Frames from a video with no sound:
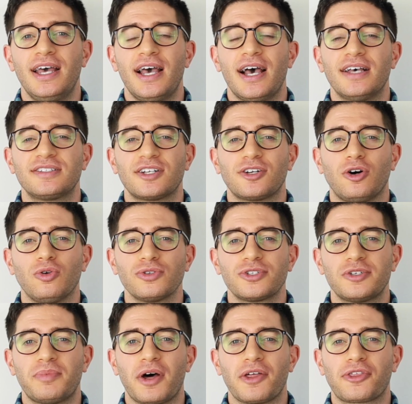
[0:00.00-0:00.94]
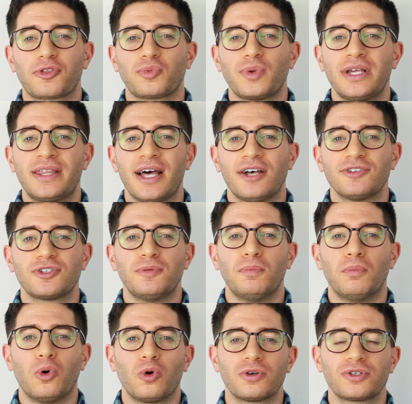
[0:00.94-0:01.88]
as it holds about 3,000
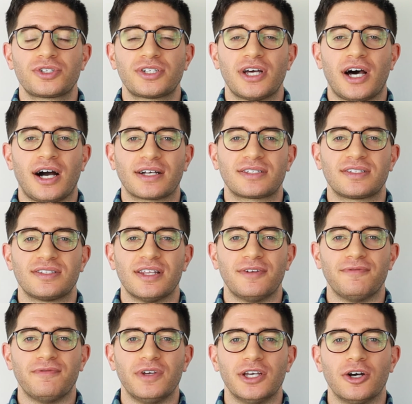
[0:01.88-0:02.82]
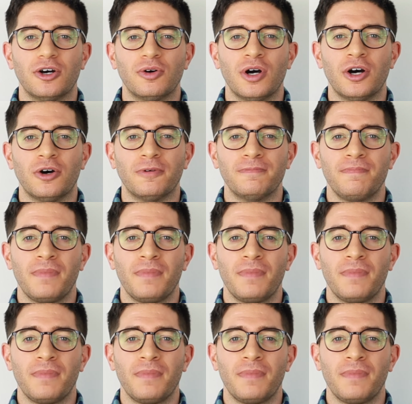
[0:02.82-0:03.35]
more stocks than VOO.